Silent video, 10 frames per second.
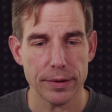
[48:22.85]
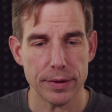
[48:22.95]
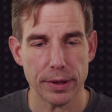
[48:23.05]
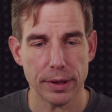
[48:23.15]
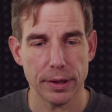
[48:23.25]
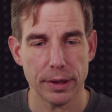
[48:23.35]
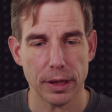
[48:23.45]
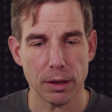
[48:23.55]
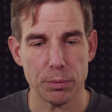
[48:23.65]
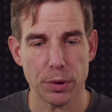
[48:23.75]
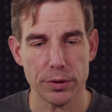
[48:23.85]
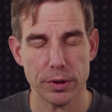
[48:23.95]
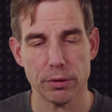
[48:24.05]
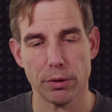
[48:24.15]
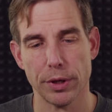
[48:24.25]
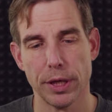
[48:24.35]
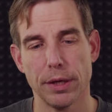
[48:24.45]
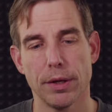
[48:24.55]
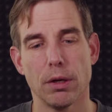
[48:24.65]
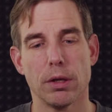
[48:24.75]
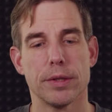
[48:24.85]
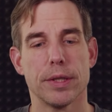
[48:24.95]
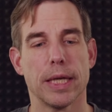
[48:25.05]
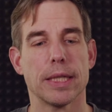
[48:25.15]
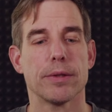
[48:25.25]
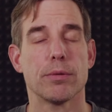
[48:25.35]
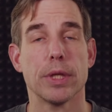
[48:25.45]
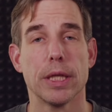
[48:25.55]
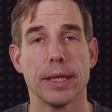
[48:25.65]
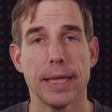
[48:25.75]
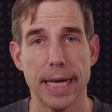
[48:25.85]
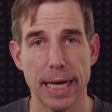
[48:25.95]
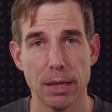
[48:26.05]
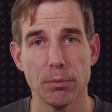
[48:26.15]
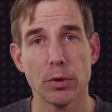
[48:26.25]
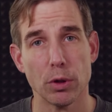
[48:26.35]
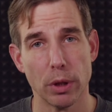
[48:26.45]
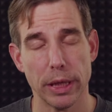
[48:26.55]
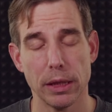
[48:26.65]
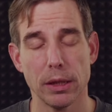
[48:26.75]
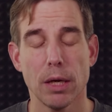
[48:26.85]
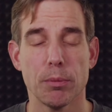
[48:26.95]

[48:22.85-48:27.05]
the repository or the registry name URL,